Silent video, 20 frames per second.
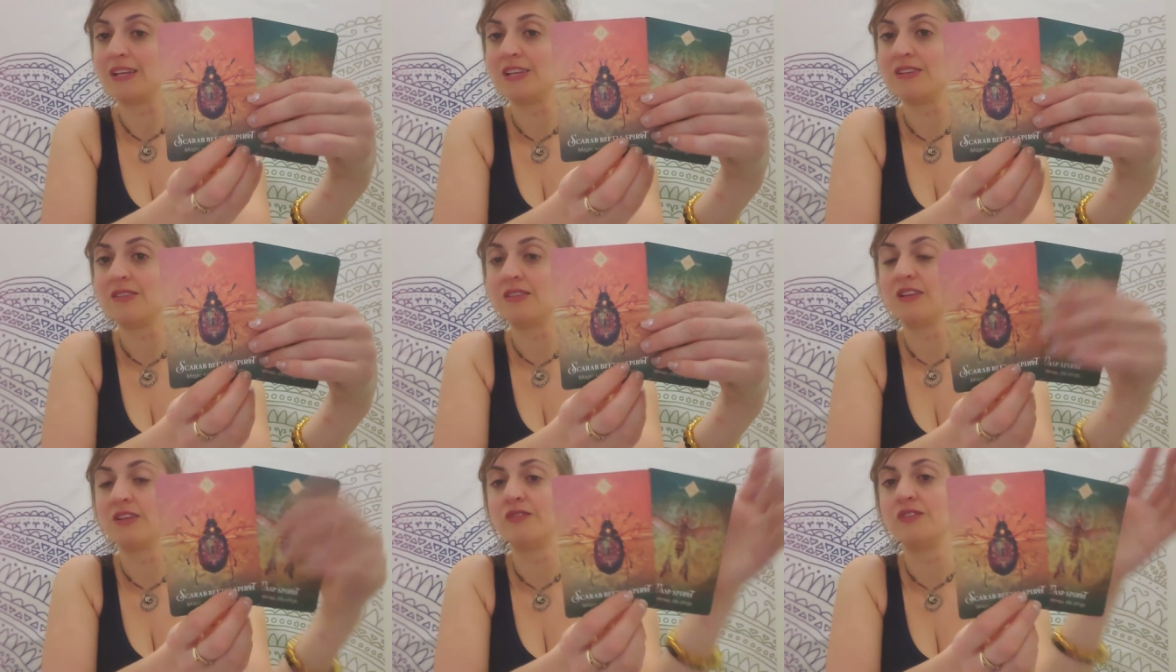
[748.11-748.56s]
He
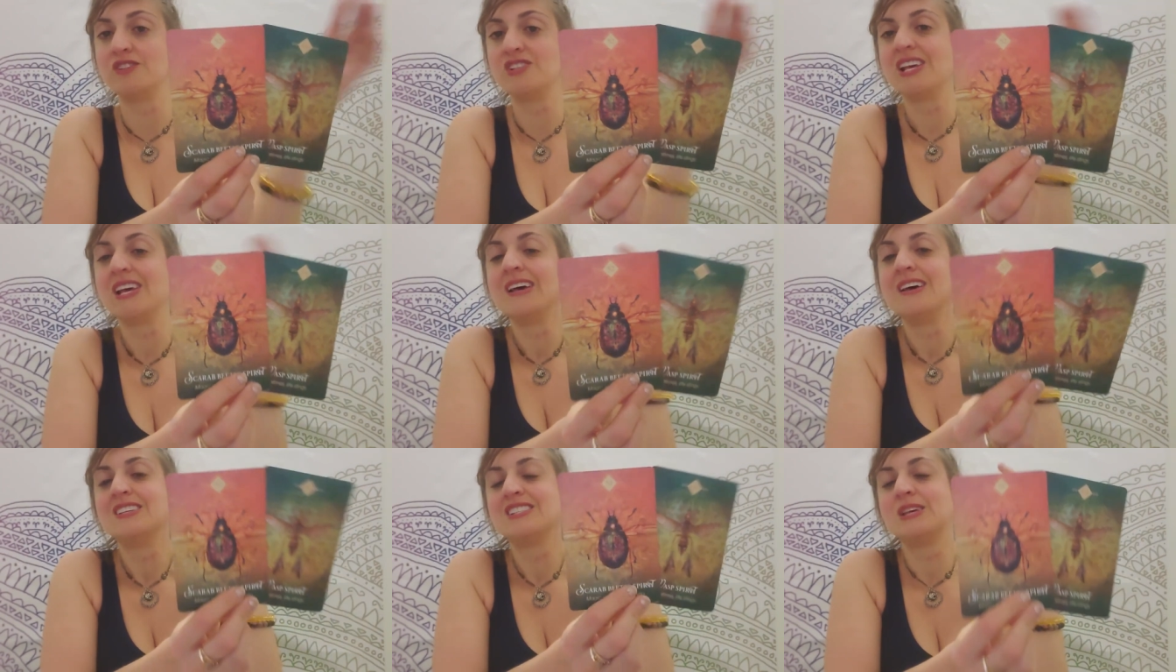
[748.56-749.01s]
delivers
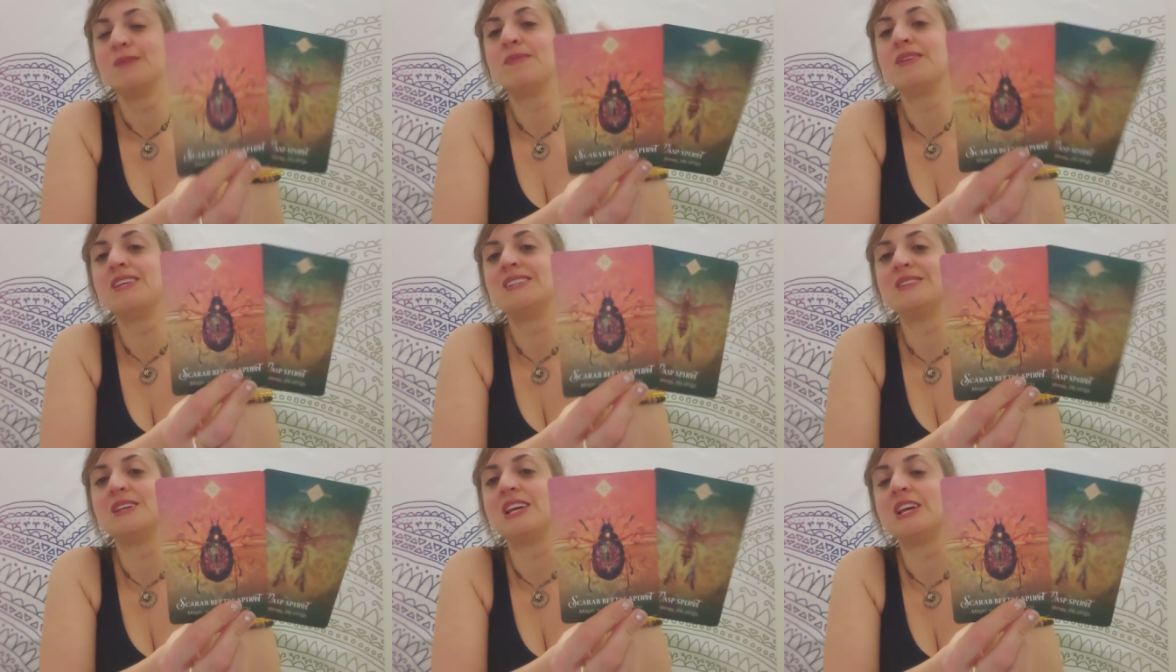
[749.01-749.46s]
something
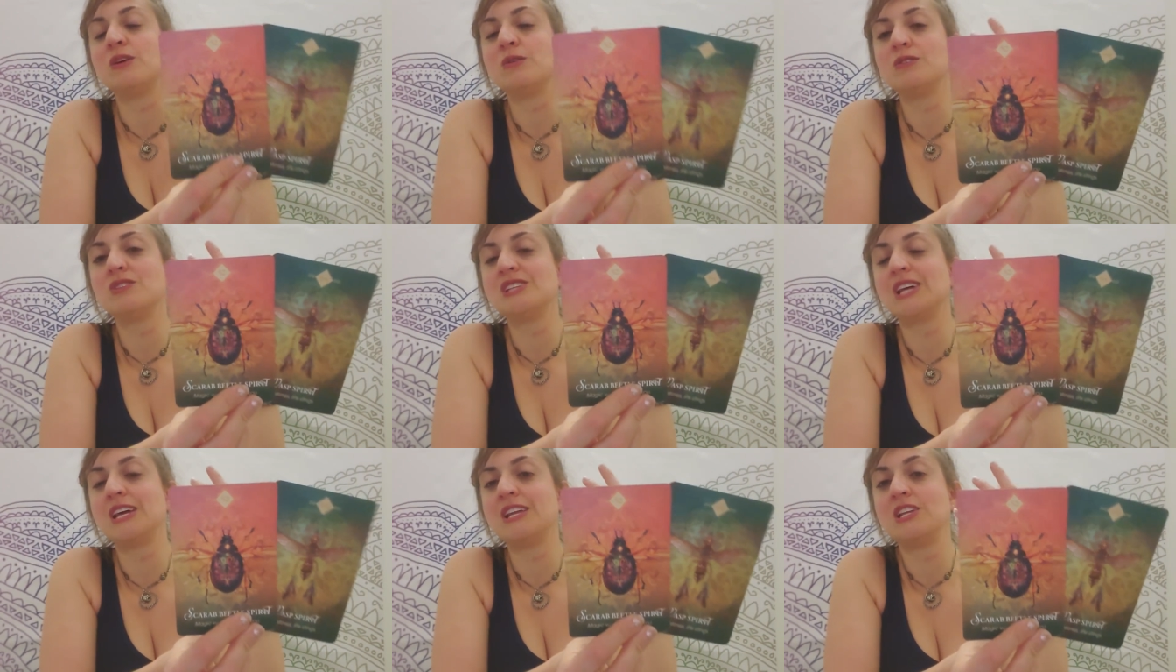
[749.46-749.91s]
is
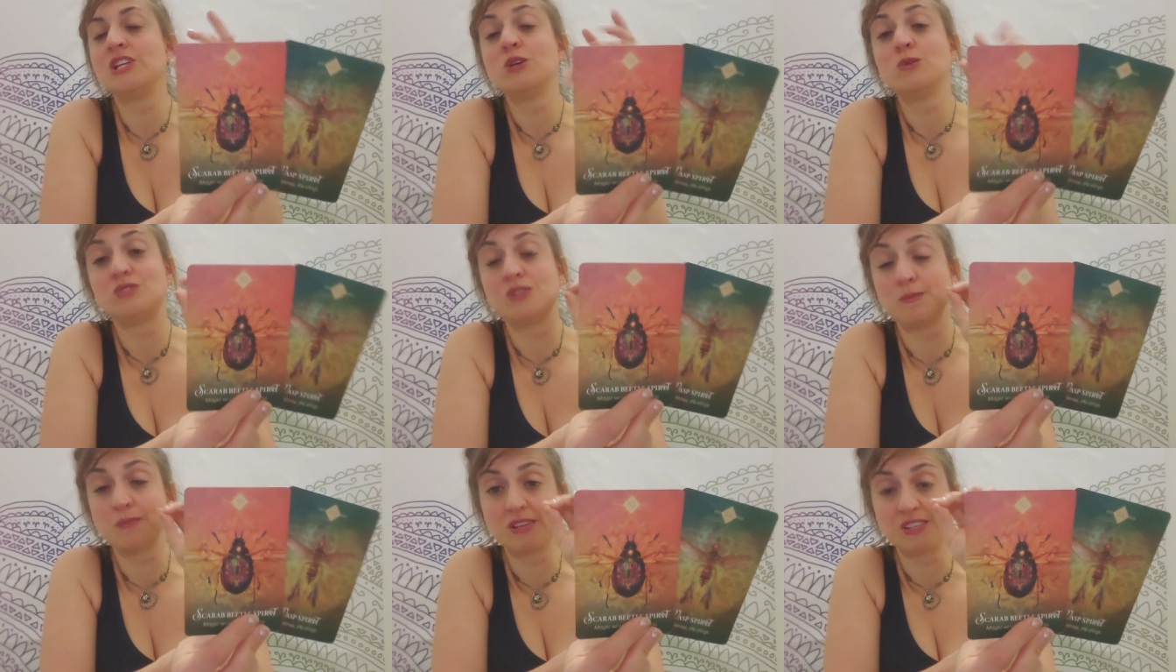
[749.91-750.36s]
irritating you,
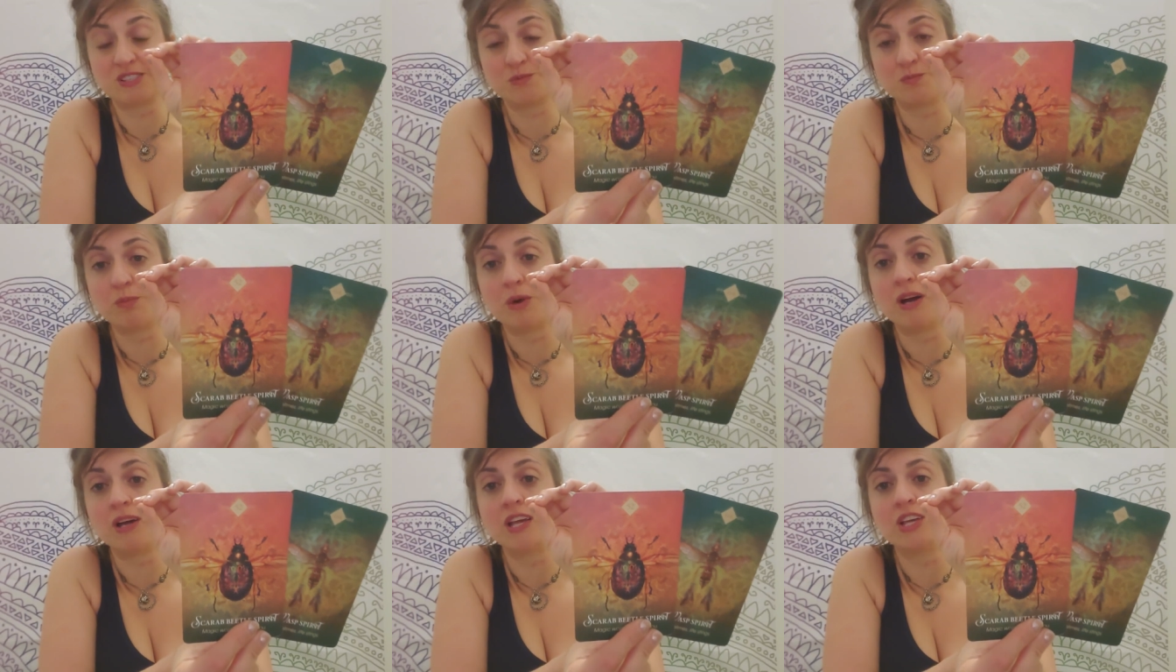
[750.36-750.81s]
something's
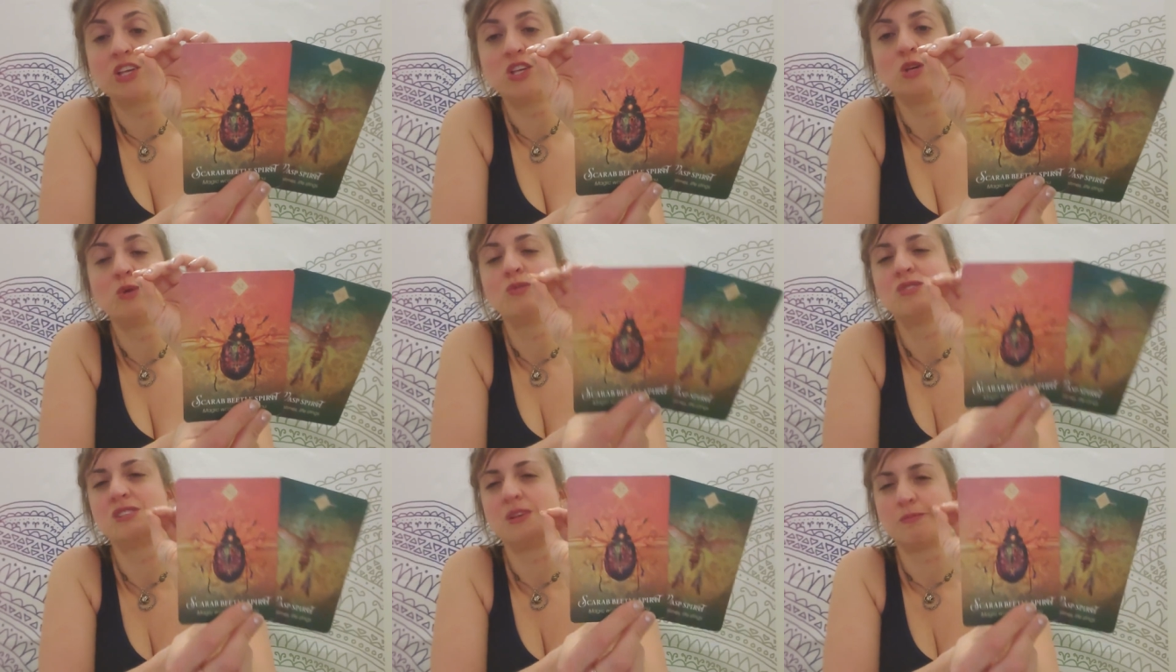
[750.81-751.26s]
bugging
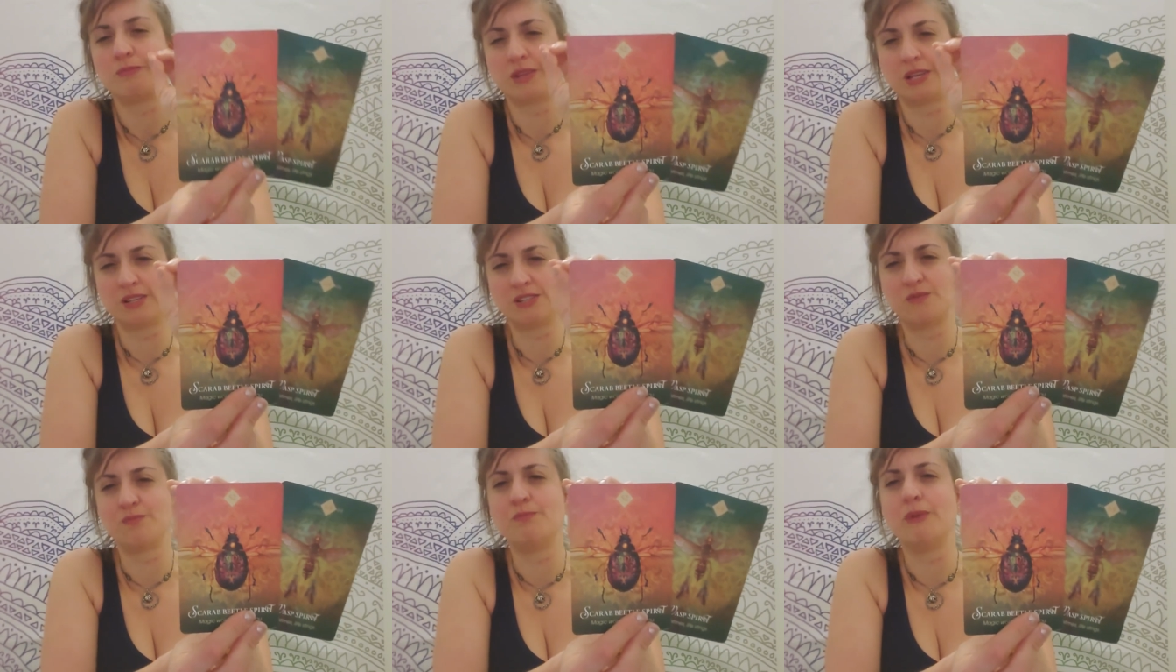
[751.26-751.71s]
you,
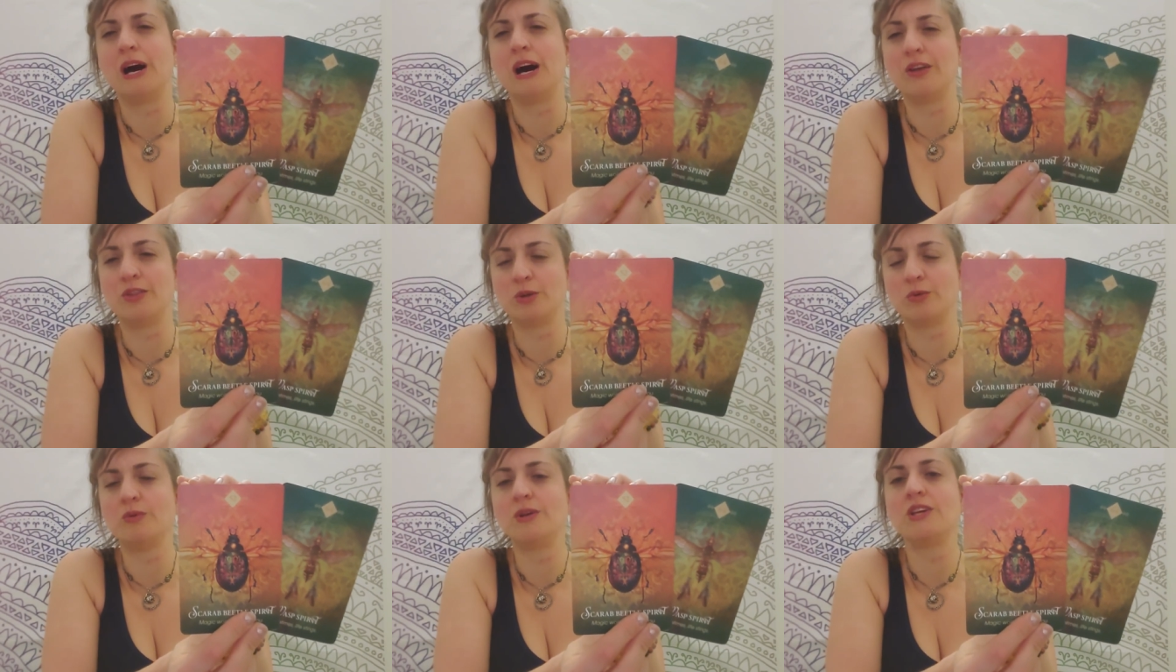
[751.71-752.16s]
something's
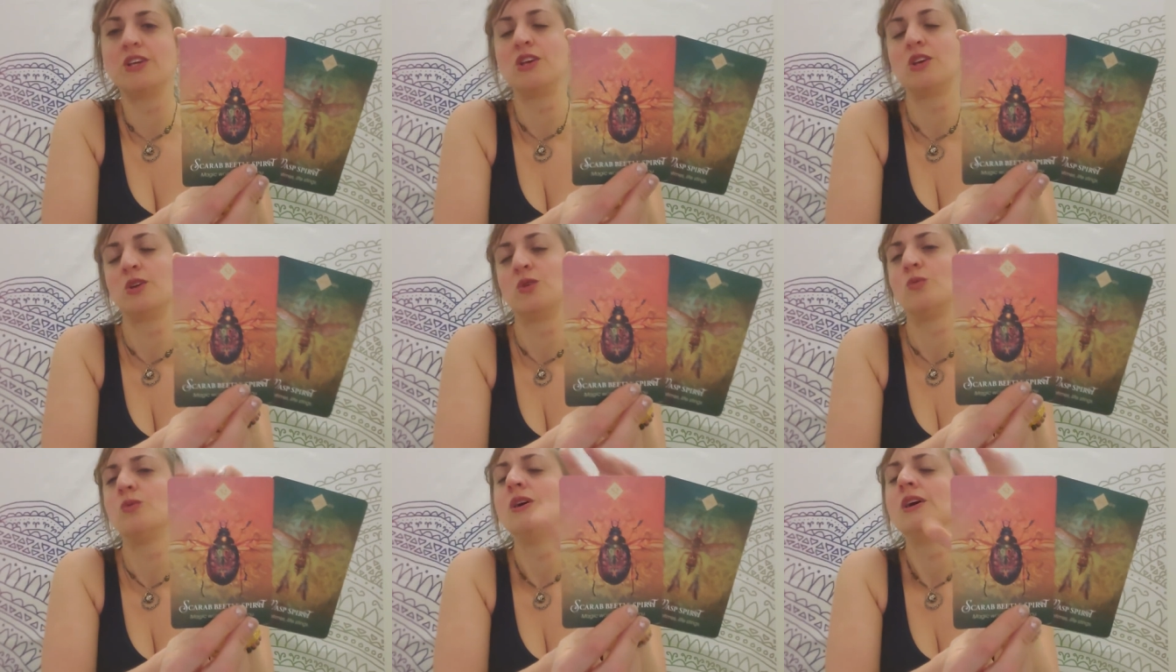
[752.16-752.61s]
bothering
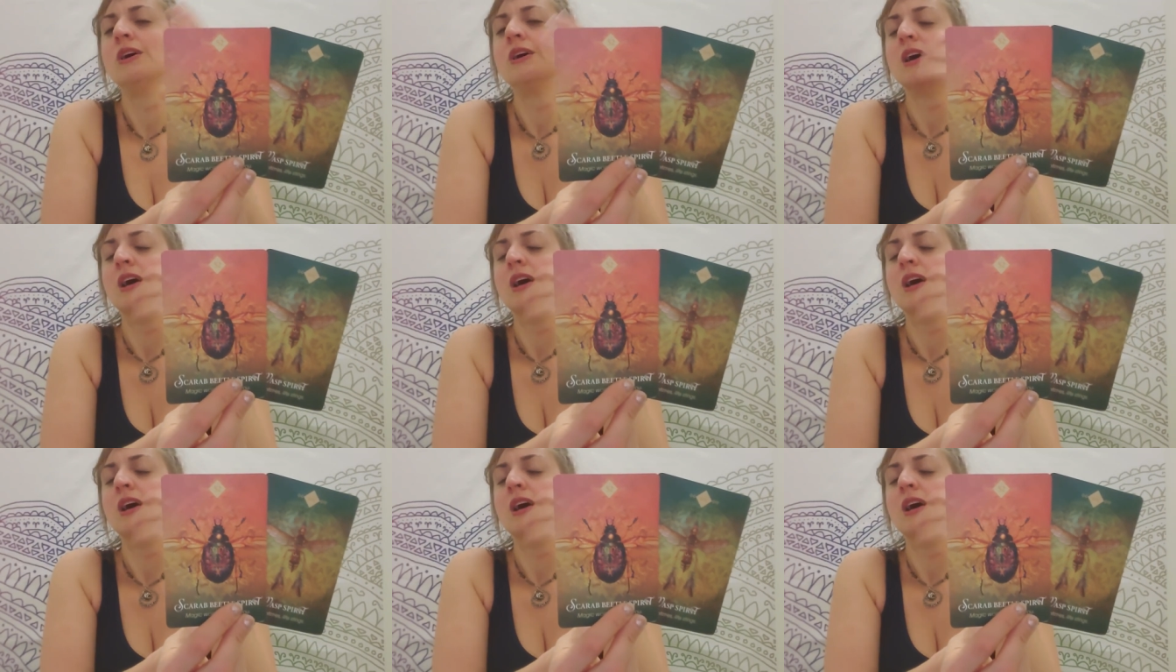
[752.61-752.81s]
you,